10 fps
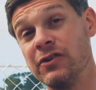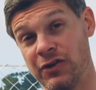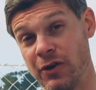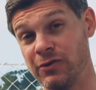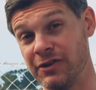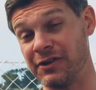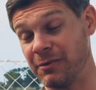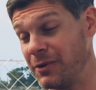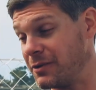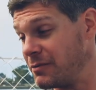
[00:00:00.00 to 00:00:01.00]
Usually she
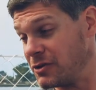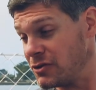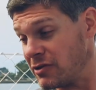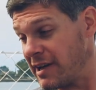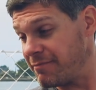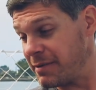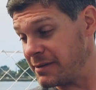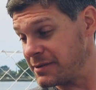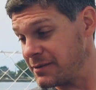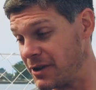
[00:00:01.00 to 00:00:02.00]
would. There's none left,
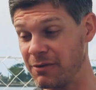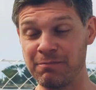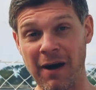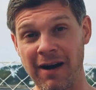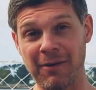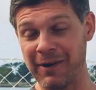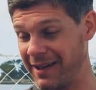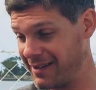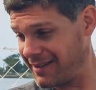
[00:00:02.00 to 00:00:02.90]
babes. You can bark away.